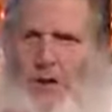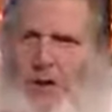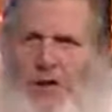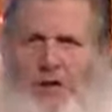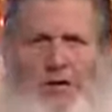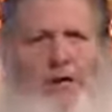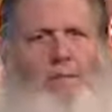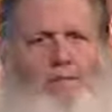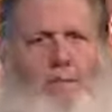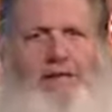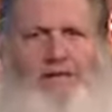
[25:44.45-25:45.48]
based on
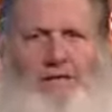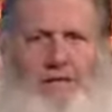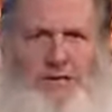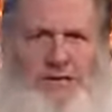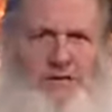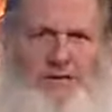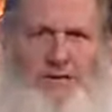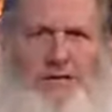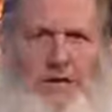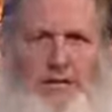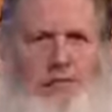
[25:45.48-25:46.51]
these things that I'm doing,
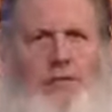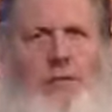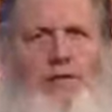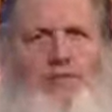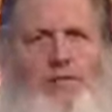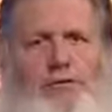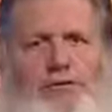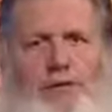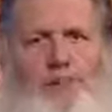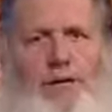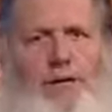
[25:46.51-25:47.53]
if you accept I did it
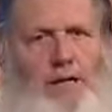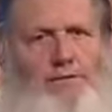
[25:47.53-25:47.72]
for you,